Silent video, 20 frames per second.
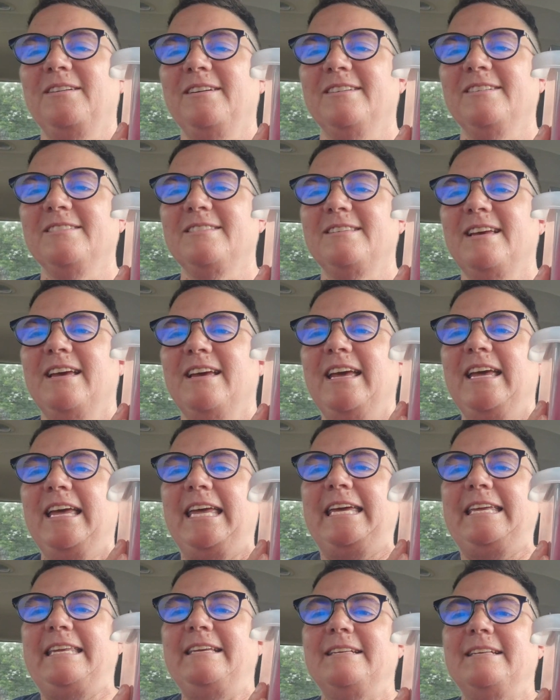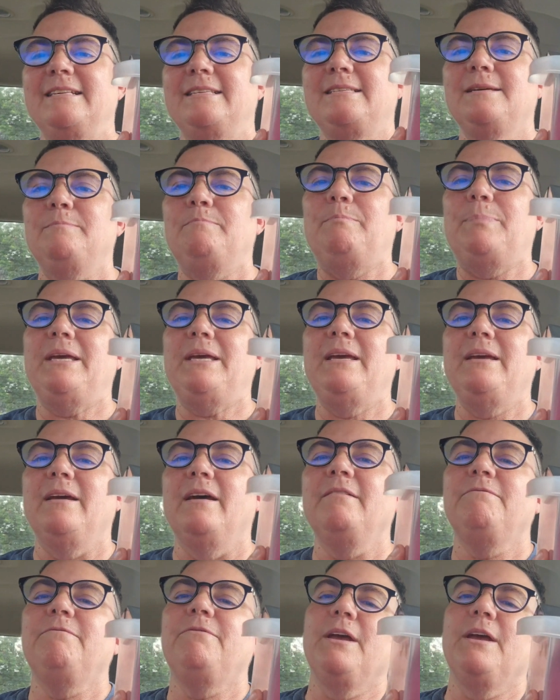is, it needs to be
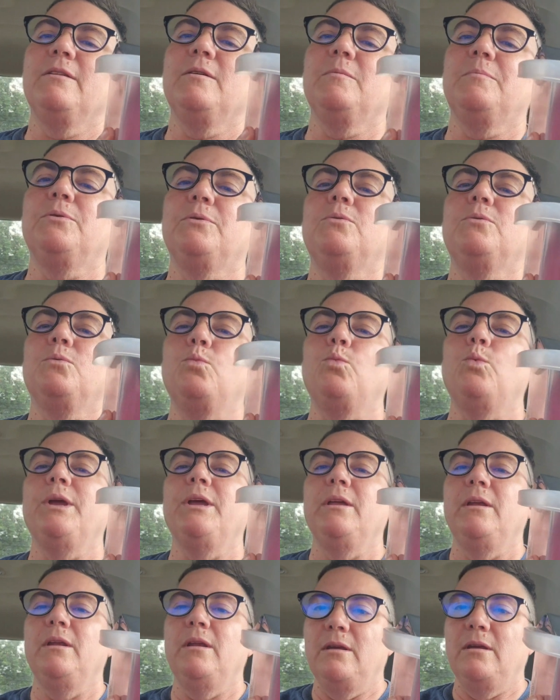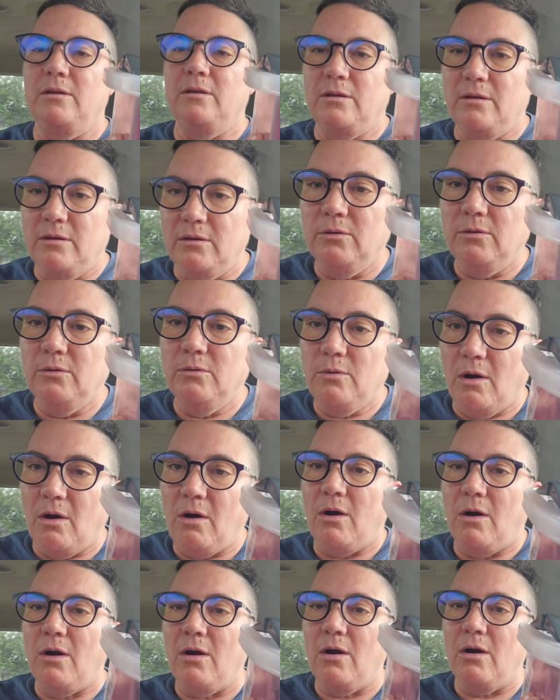available when you
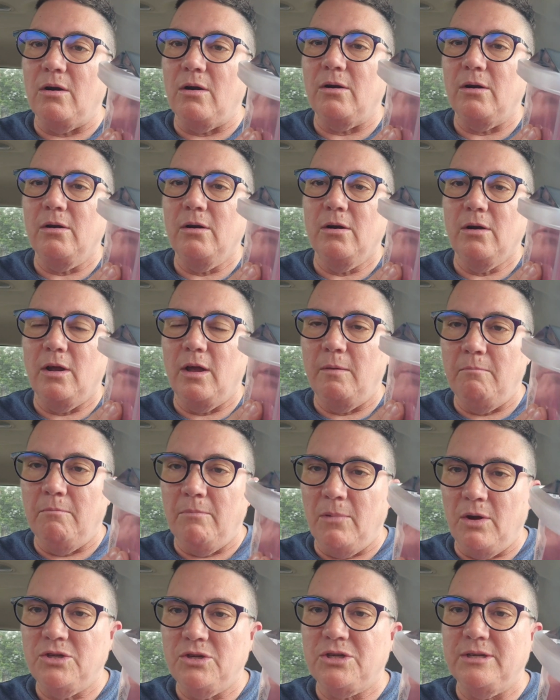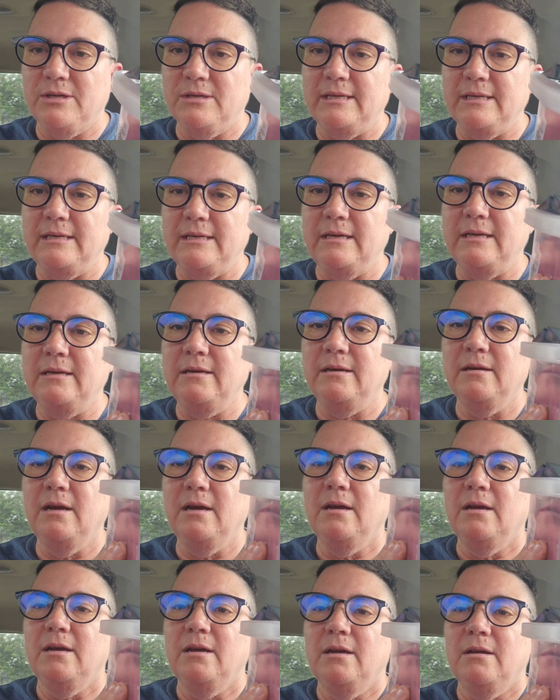are emotionally,
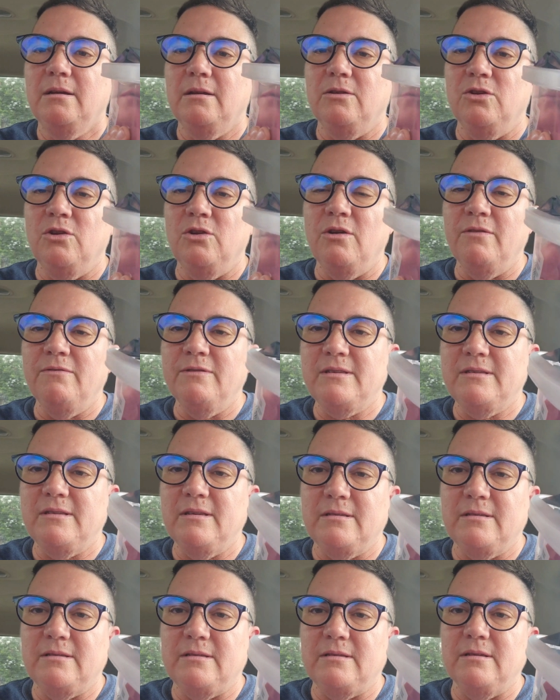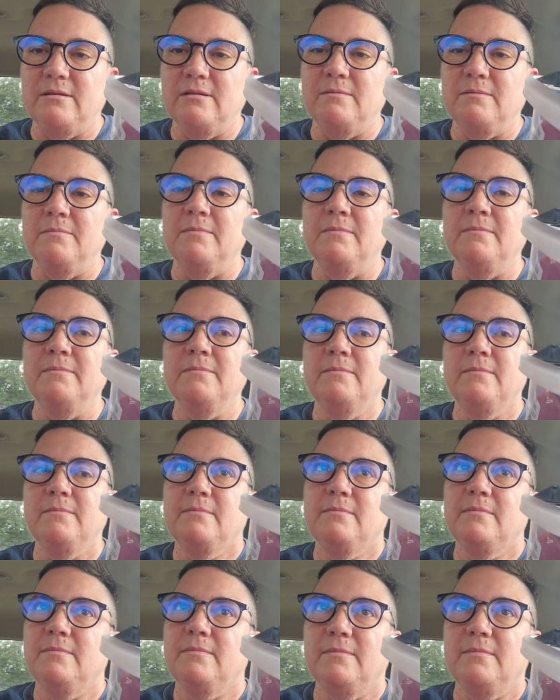nervous system
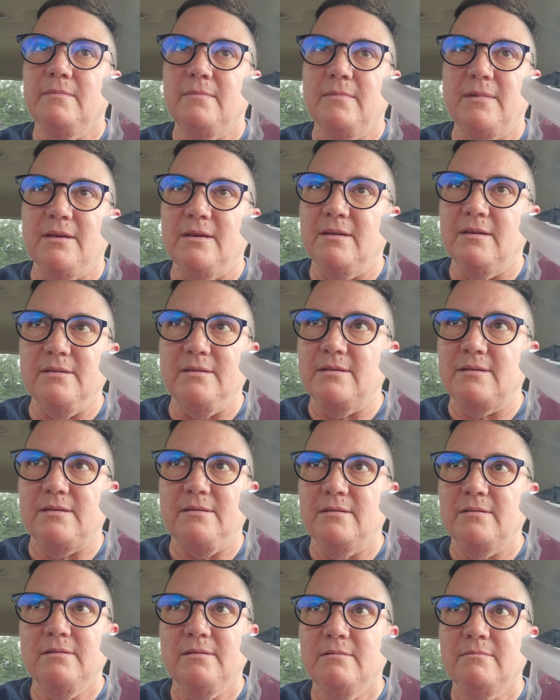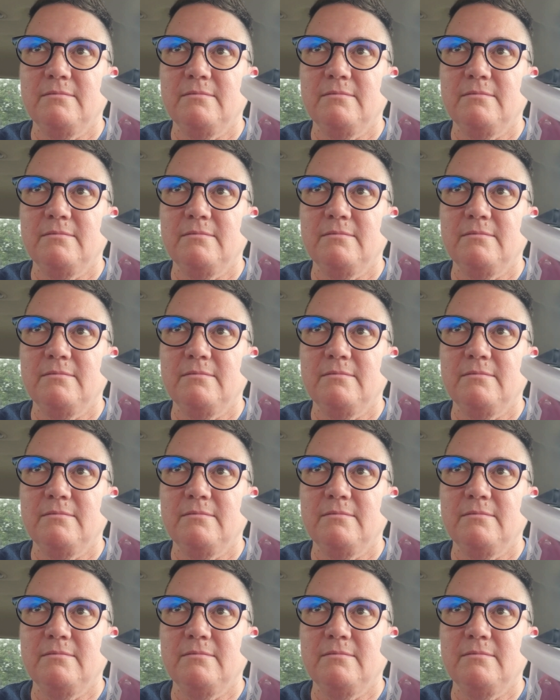is